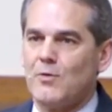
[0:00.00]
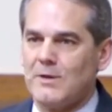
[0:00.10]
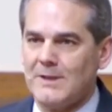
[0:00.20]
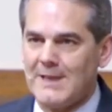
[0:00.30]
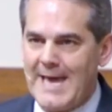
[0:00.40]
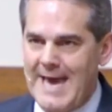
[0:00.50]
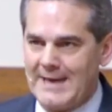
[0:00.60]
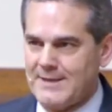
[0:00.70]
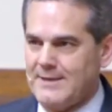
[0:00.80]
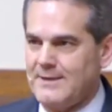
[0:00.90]
of your
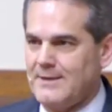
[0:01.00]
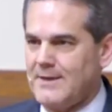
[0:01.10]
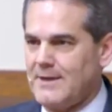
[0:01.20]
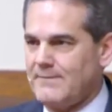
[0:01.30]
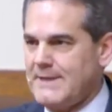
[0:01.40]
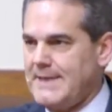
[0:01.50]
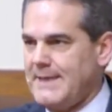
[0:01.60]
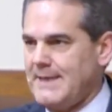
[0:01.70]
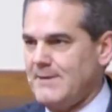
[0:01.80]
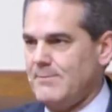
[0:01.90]
lack of
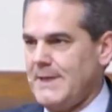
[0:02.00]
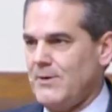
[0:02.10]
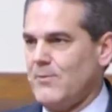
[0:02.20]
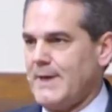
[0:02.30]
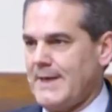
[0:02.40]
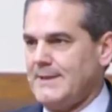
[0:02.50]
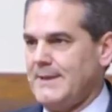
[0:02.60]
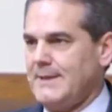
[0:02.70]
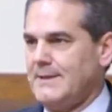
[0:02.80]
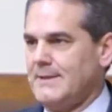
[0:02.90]
getting me
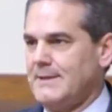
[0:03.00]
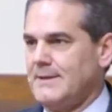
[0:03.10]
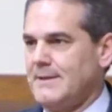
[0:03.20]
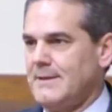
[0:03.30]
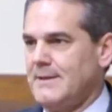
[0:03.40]
what I need.